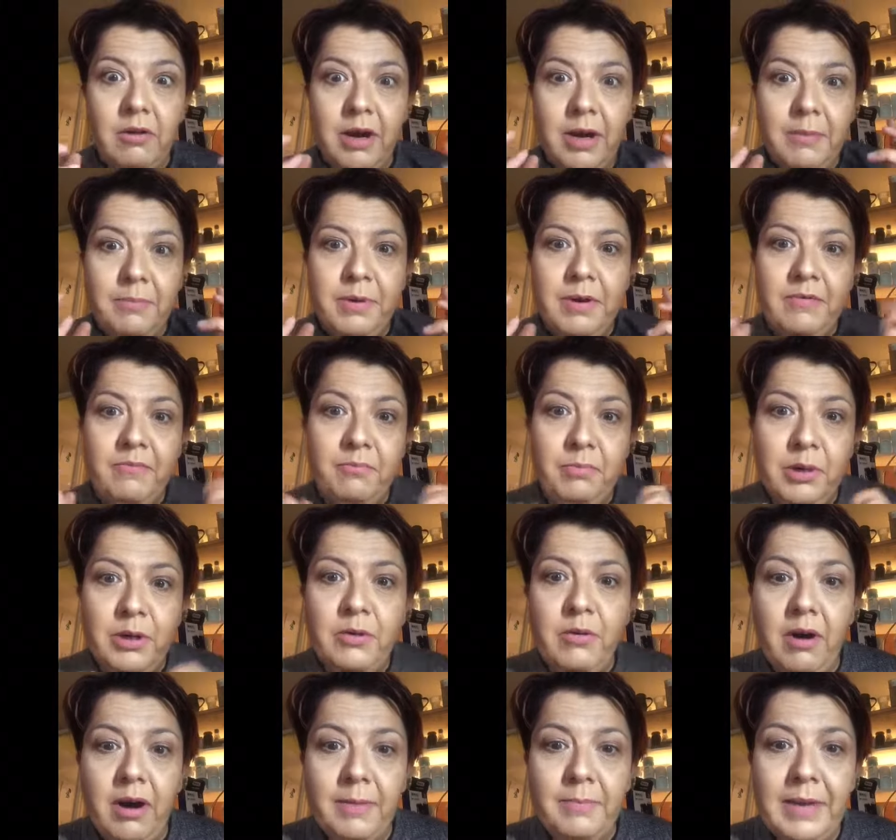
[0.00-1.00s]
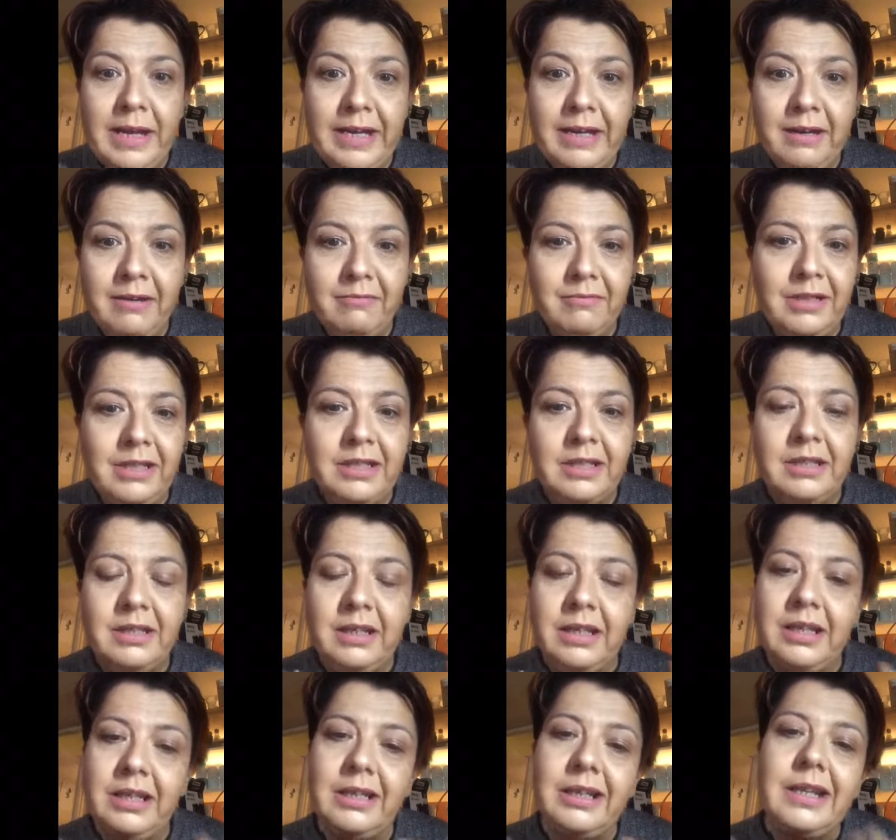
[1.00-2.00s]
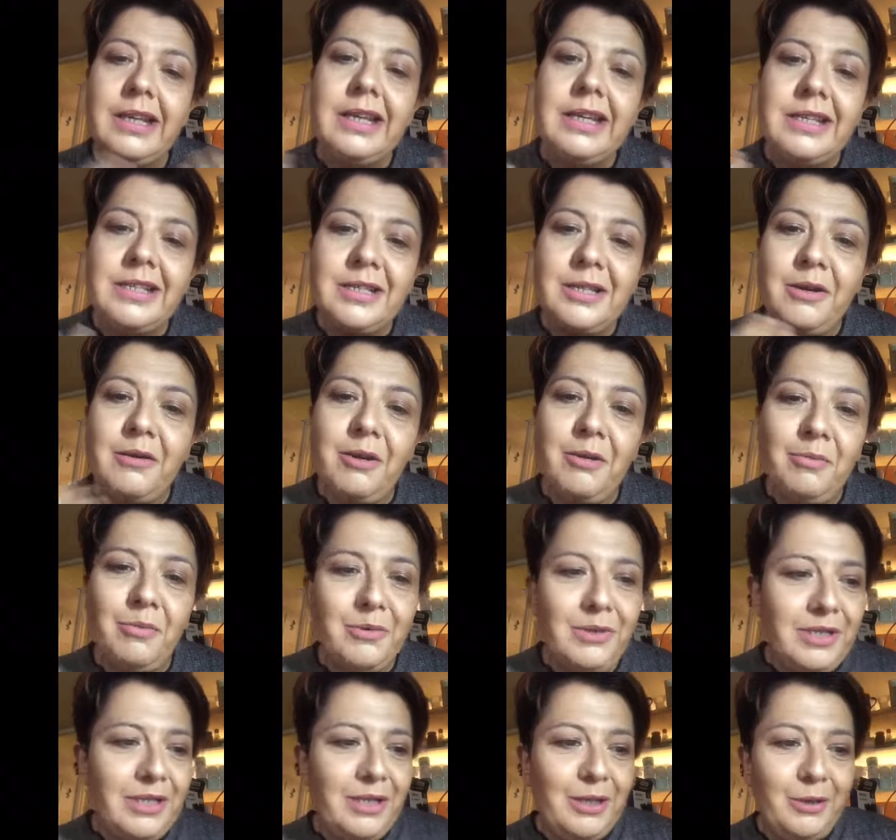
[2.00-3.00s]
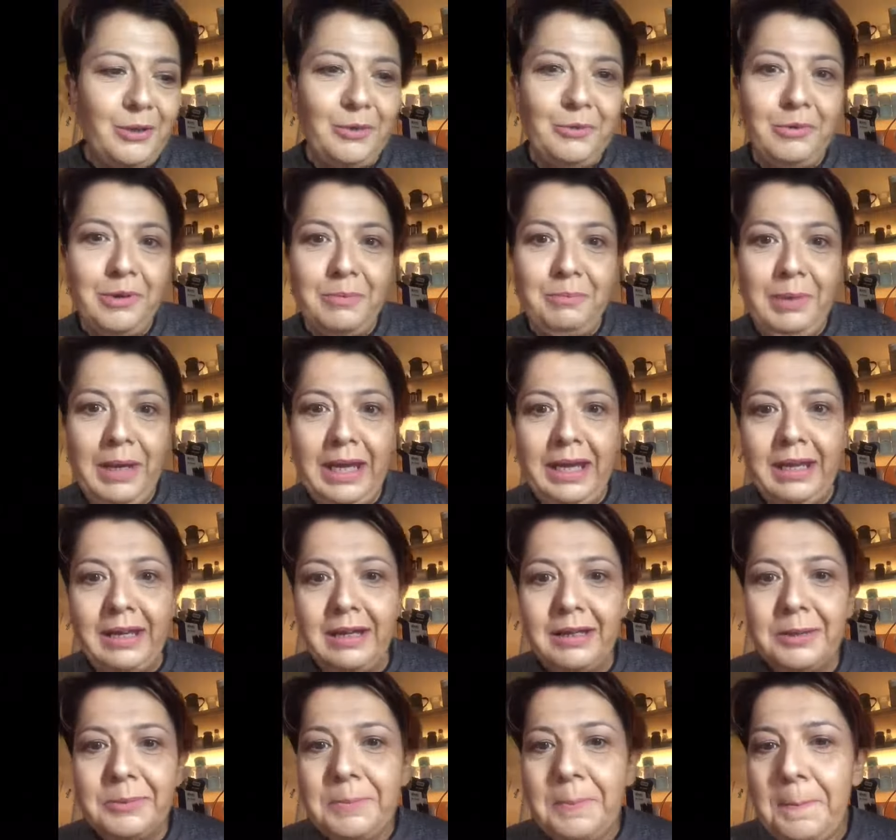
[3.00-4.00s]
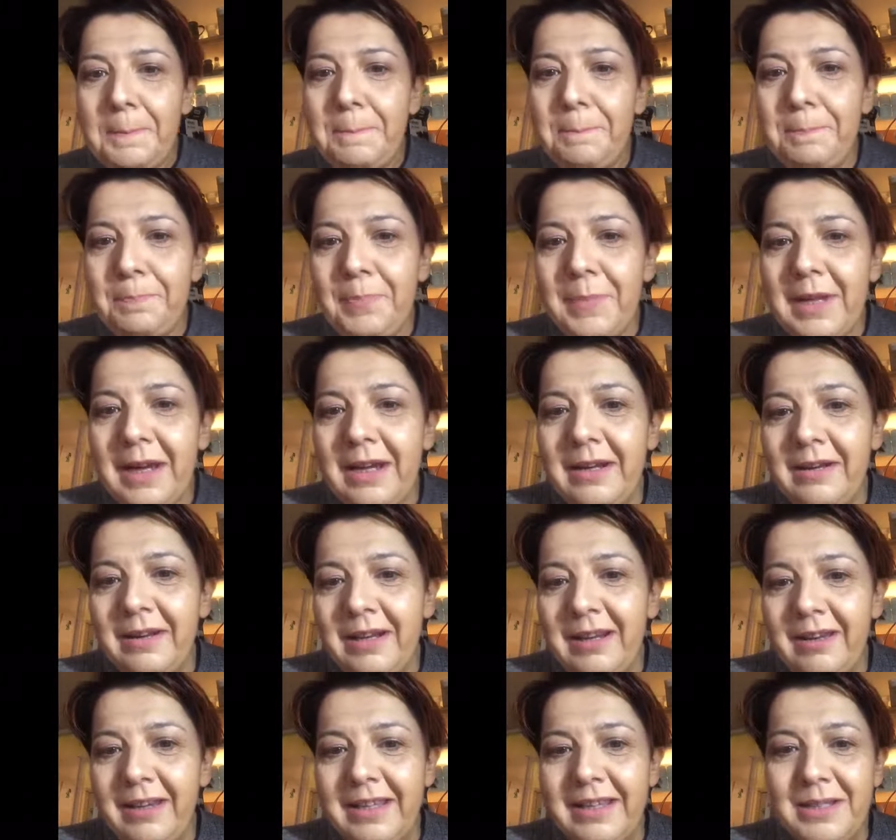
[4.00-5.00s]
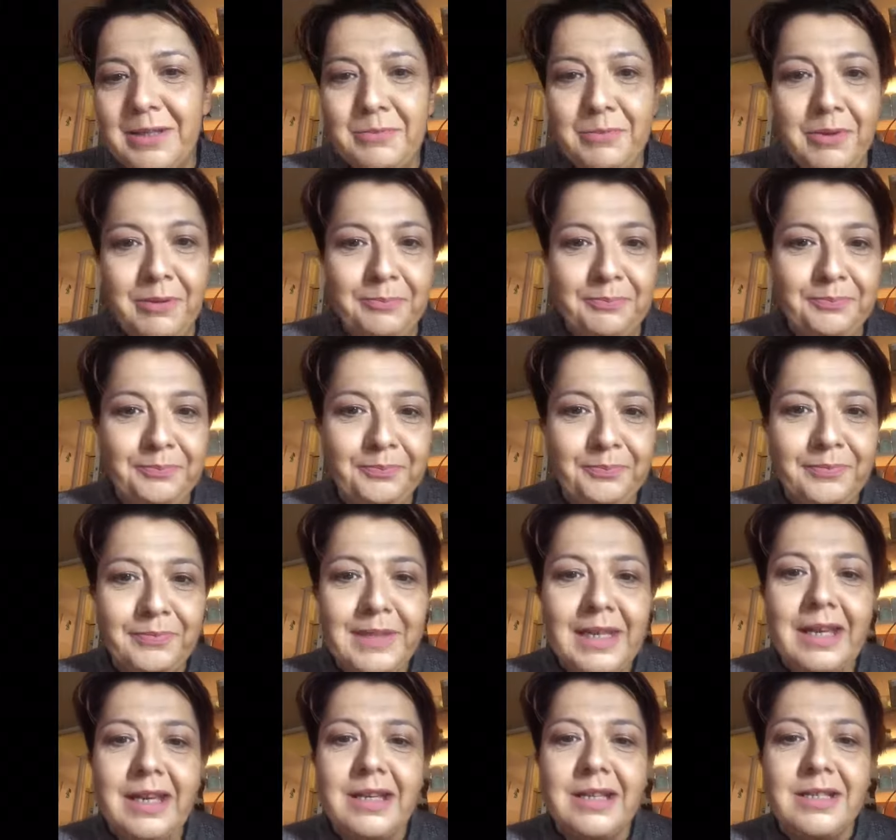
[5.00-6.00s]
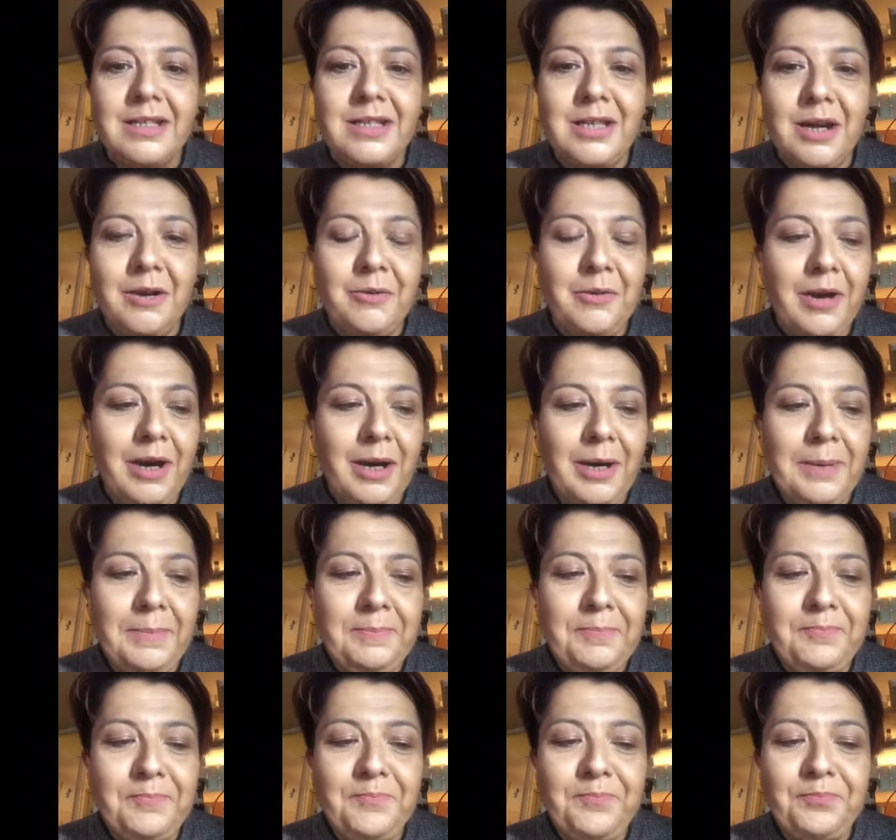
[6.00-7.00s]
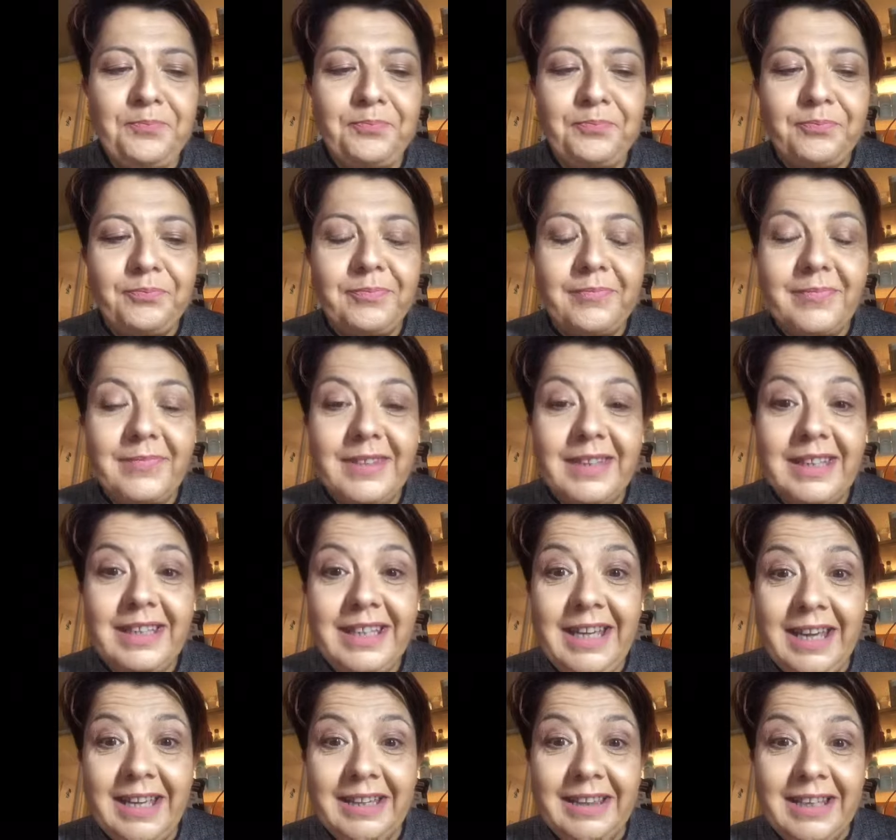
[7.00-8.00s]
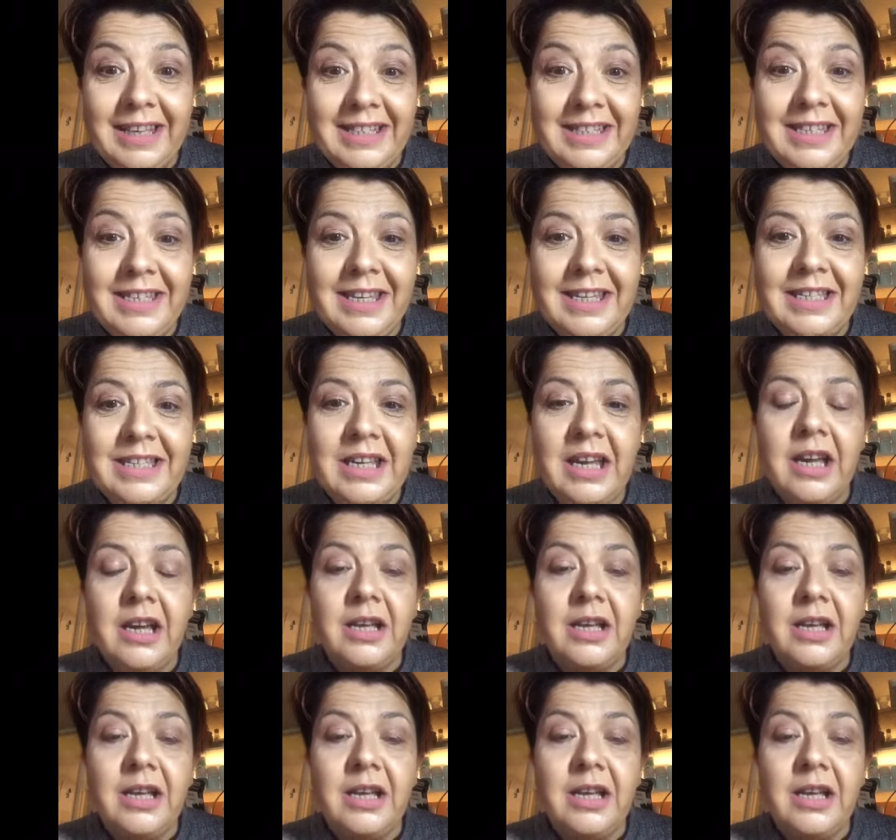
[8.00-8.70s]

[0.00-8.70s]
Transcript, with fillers: quite a bit of blue eye makeup recently. So I wanted a cooler pink and I like this one. So, um, yeah, that's it.